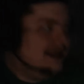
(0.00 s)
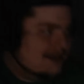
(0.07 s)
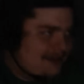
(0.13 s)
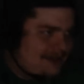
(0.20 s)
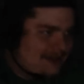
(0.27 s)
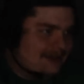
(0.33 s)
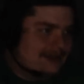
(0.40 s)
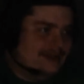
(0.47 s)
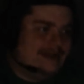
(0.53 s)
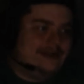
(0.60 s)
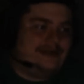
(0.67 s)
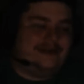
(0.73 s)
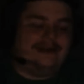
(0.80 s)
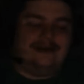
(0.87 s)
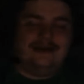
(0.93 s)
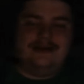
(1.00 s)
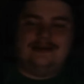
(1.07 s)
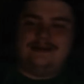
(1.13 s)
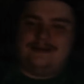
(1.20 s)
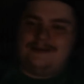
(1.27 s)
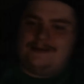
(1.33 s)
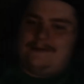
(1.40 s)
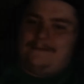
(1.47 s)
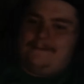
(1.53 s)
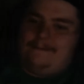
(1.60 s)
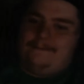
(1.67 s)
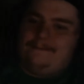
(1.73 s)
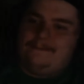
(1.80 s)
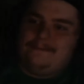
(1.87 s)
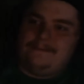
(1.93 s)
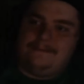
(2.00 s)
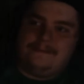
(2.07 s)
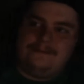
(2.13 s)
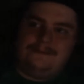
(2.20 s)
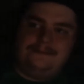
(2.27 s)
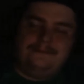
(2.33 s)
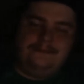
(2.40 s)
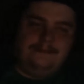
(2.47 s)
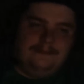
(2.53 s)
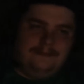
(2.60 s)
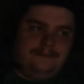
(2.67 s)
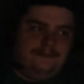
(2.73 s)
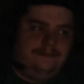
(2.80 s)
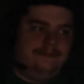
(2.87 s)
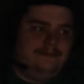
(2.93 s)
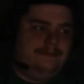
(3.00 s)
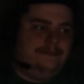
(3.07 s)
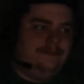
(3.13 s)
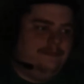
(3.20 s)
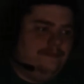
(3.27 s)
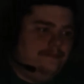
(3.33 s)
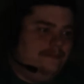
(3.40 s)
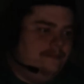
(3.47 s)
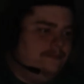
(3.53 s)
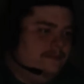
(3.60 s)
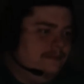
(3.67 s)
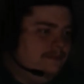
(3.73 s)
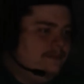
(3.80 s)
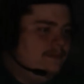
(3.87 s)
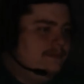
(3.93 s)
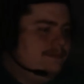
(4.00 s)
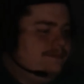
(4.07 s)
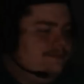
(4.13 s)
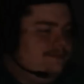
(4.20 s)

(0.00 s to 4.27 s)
him to follow his diet, because he will get me into the